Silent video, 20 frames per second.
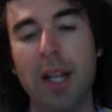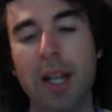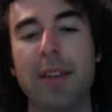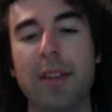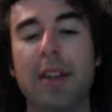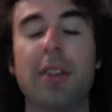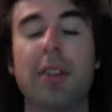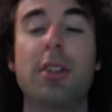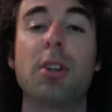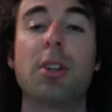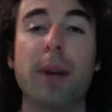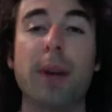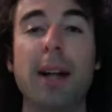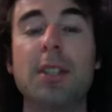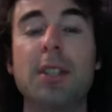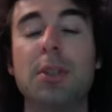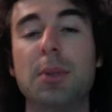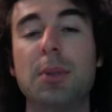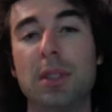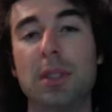They're the
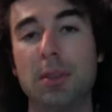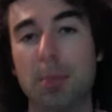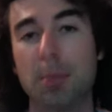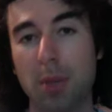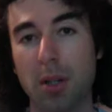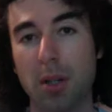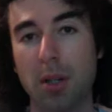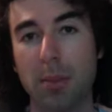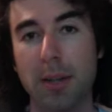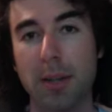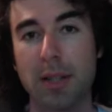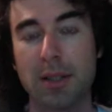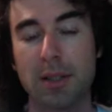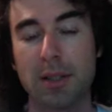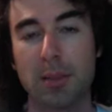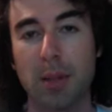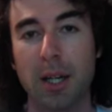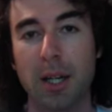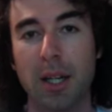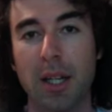graduates of Blog
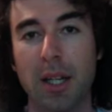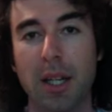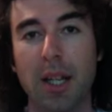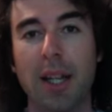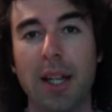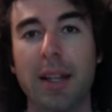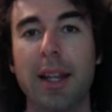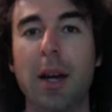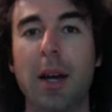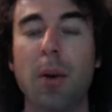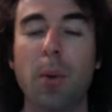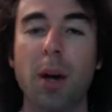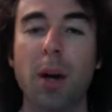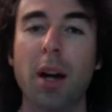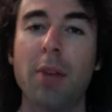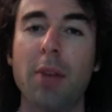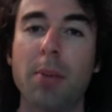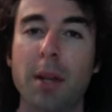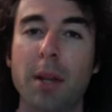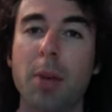Mastermind. Now,
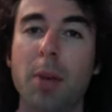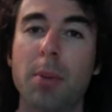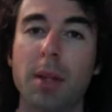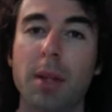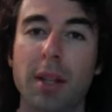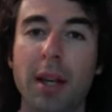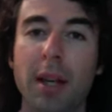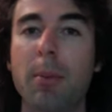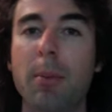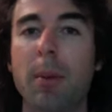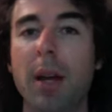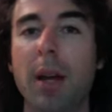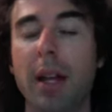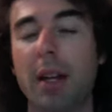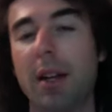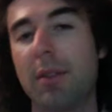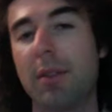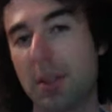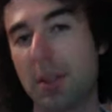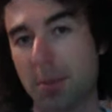I've been helping them, and
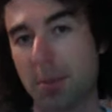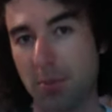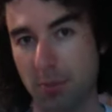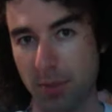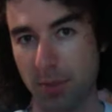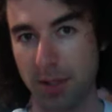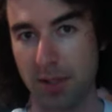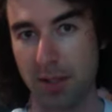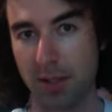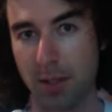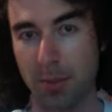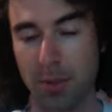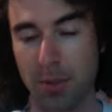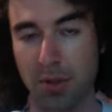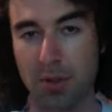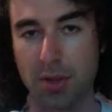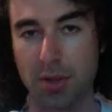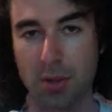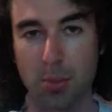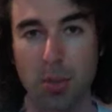I've just recently
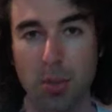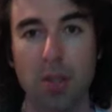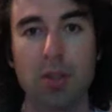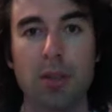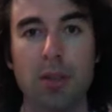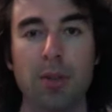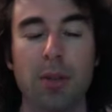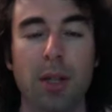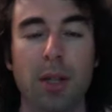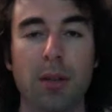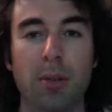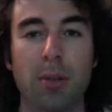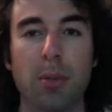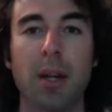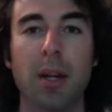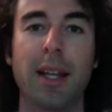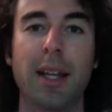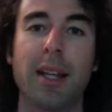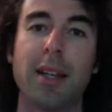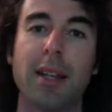produced a module for them
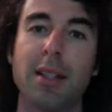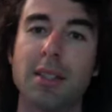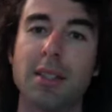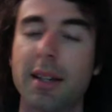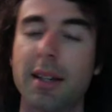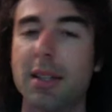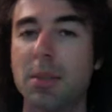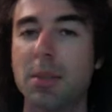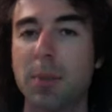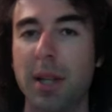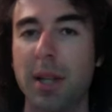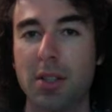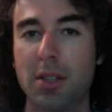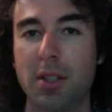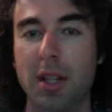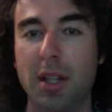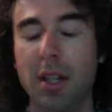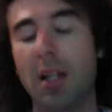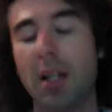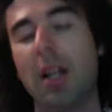about getting a sales page
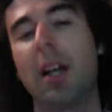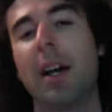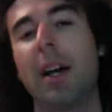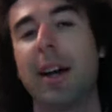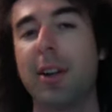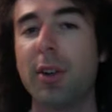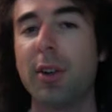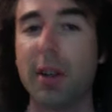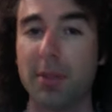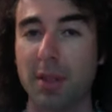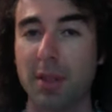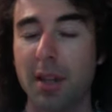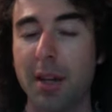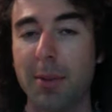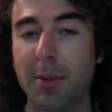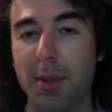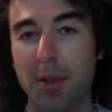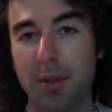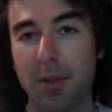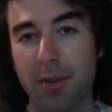done. I don't have
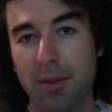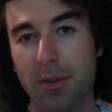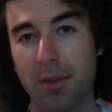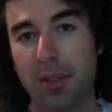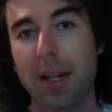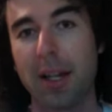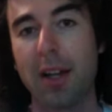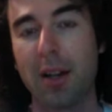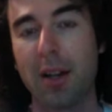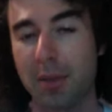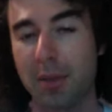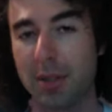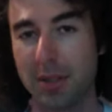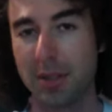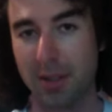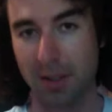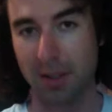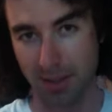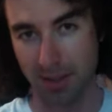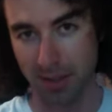time to go through that,
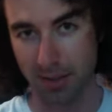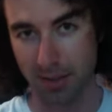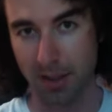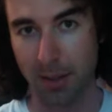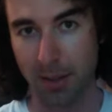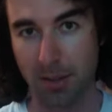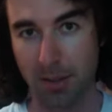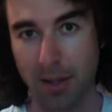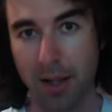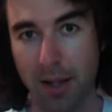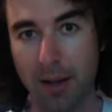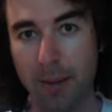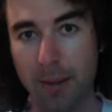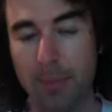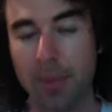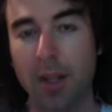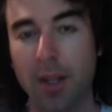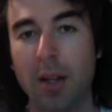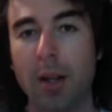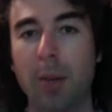obviously, in depth now.
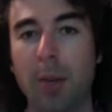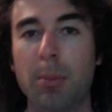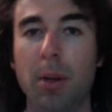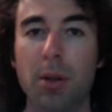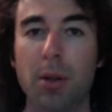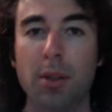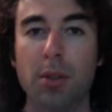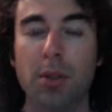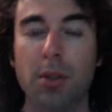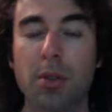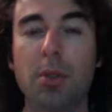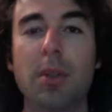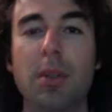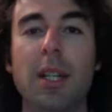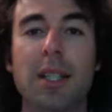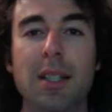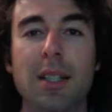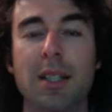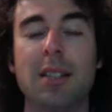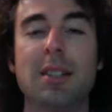But you do
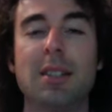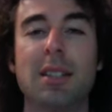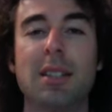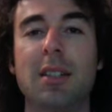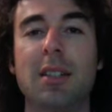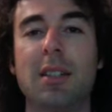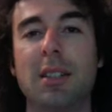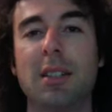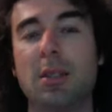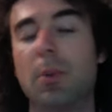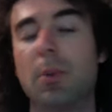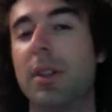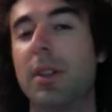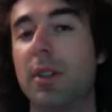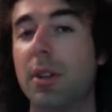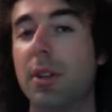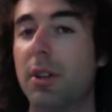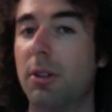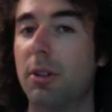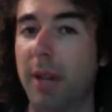need to consider this, whether
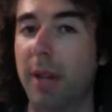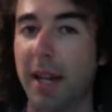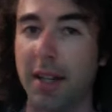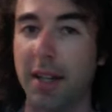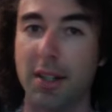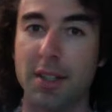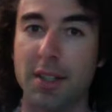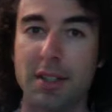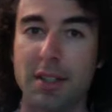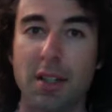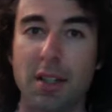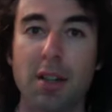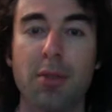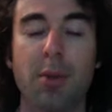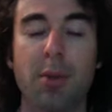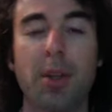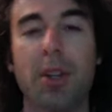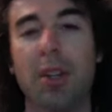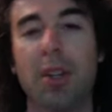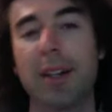you're going to write it yourself,
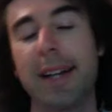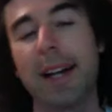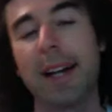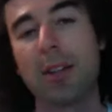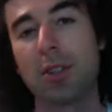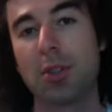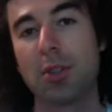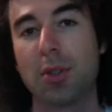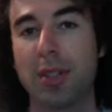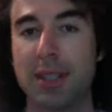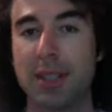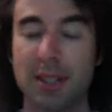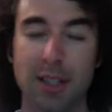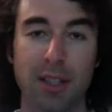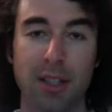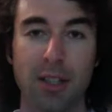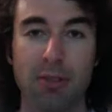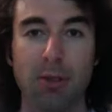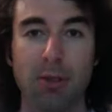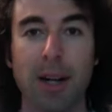whether you're going to outsource
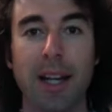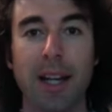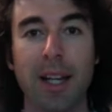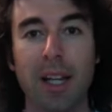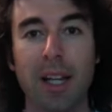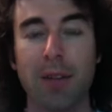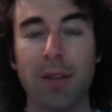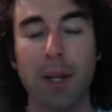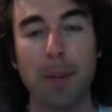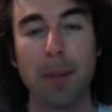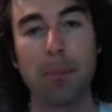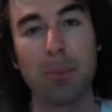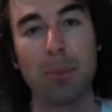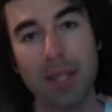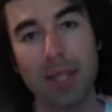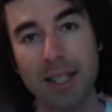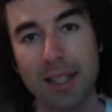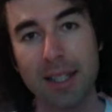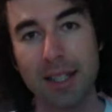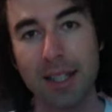the writing of it
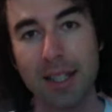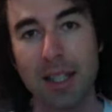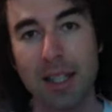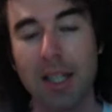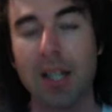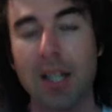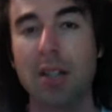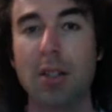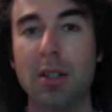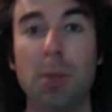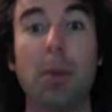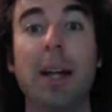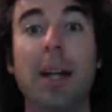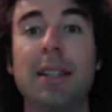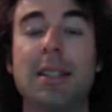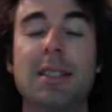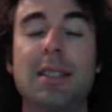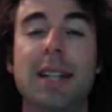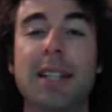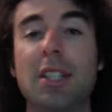completely. You might
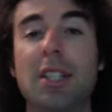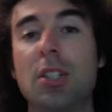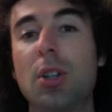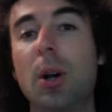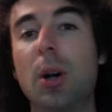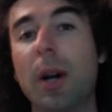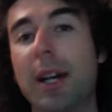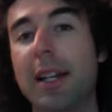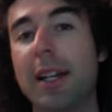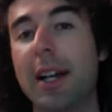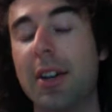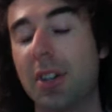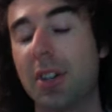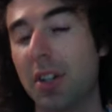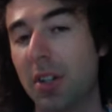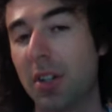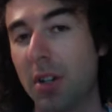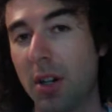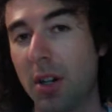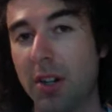decide to talk it out
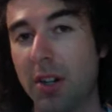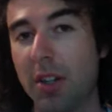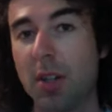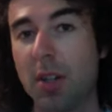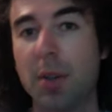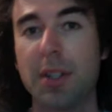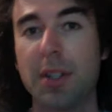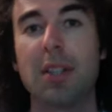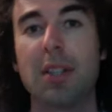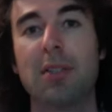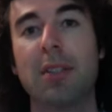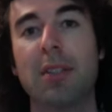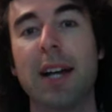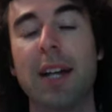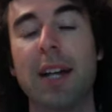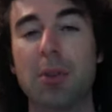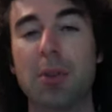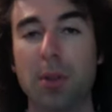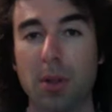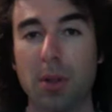in an audio and give
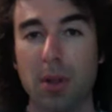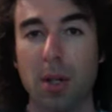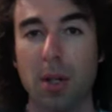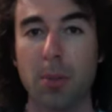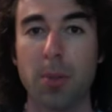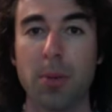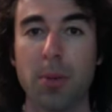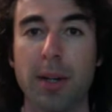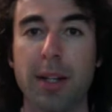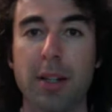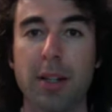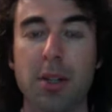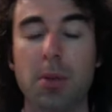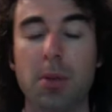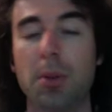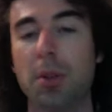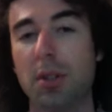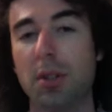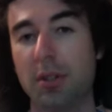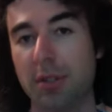that to a copywriter who
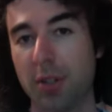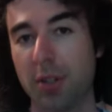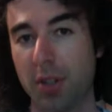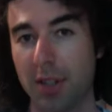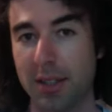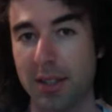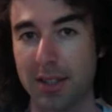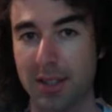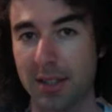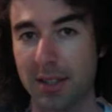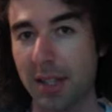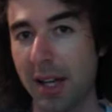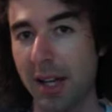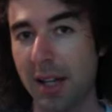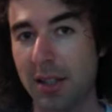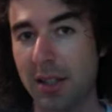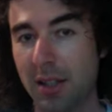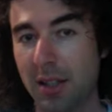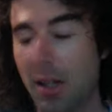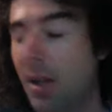will convert it into
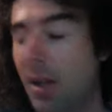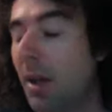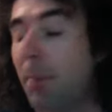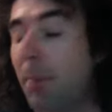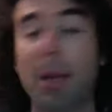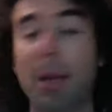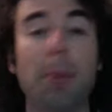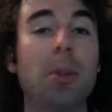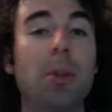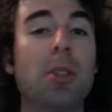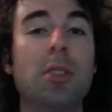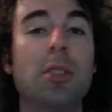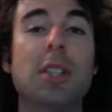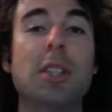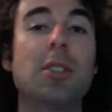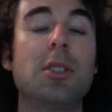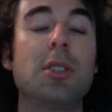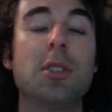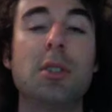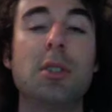text. Maybe you'll
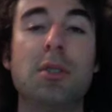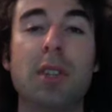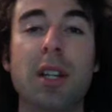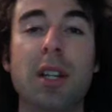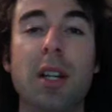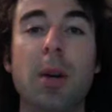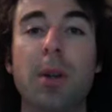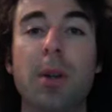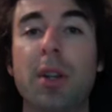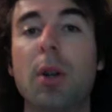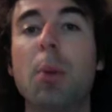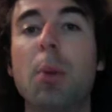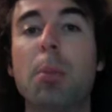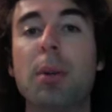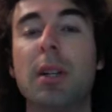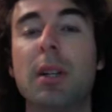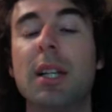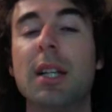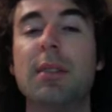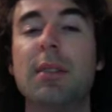just use video and you don't
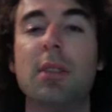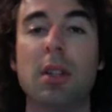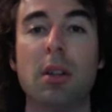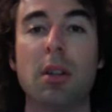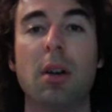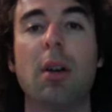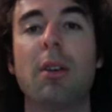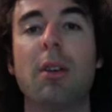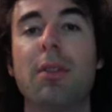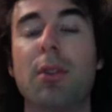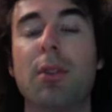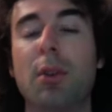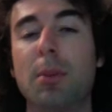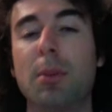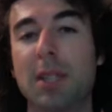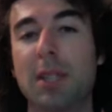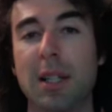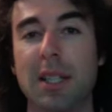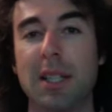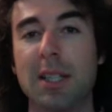believe the long form
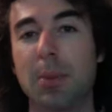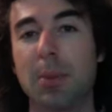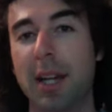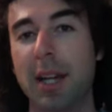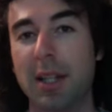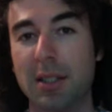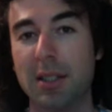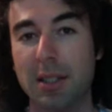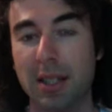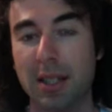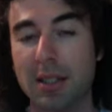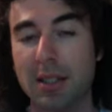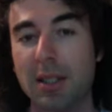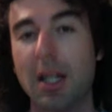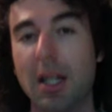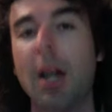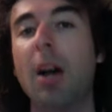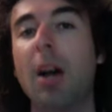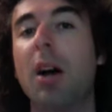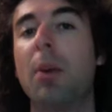sales page is
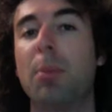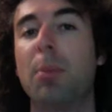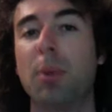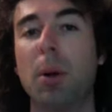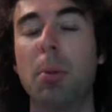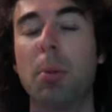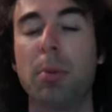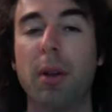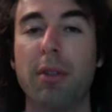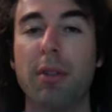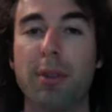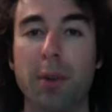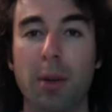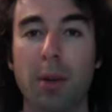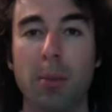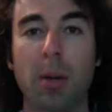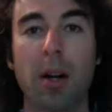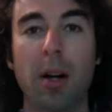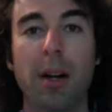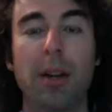appropriate for your
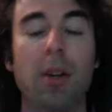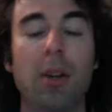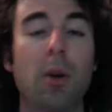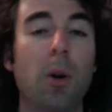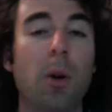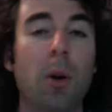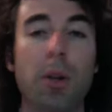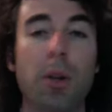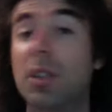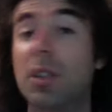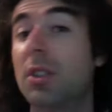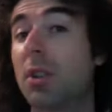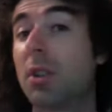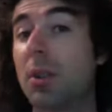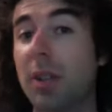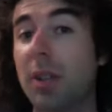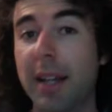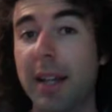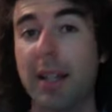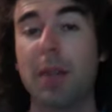market, or you just don't
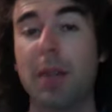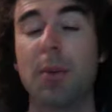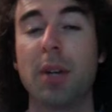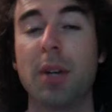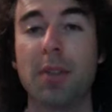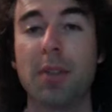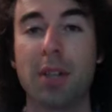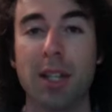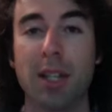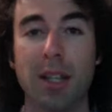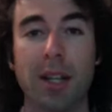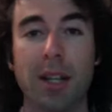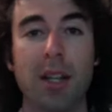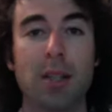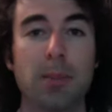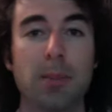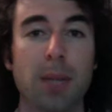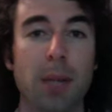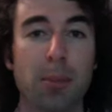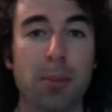like it, whatever the
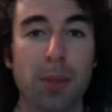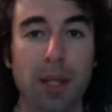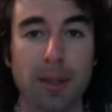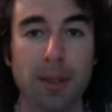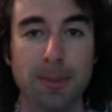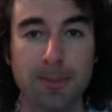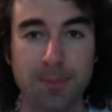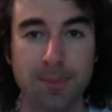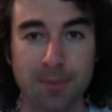case may be.